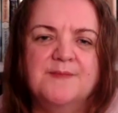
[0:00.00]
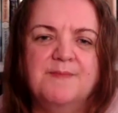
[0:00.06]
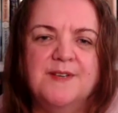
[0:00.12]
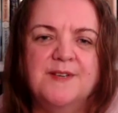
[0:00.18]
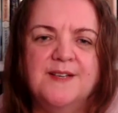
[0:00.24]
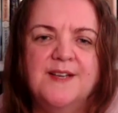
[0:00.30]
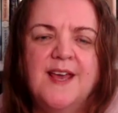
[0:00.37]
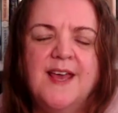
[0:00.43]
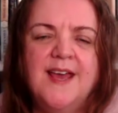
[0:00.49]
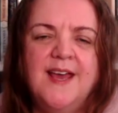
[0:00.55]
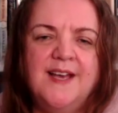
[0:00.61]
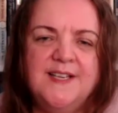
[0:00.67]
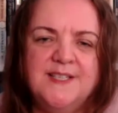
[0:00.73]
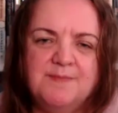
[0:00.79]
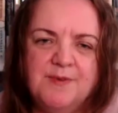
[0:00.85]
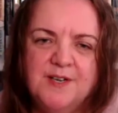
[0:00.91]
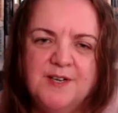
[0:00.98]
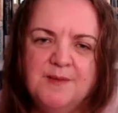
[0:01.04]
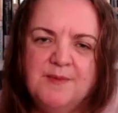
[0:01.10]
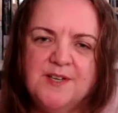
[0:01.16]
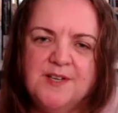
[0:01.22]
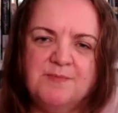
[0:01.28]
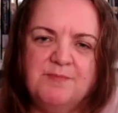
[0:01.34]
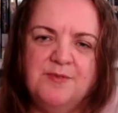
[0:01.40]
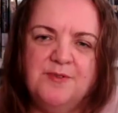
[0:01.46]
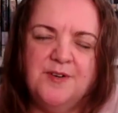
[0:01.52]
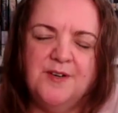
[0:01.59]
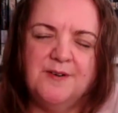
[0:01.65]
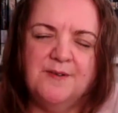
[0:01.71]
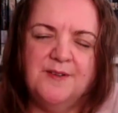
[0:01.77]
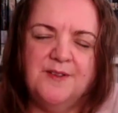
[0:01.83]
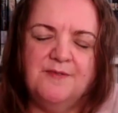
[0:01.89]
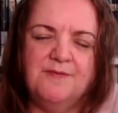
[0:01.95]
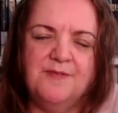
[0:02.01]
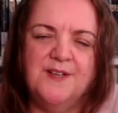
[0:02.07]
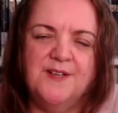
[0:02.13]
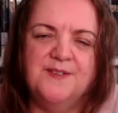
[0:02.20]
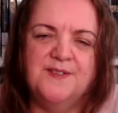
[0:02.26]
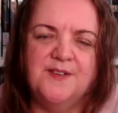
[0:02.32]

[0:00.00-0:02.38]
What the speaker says: But he's pretty much put her in the friend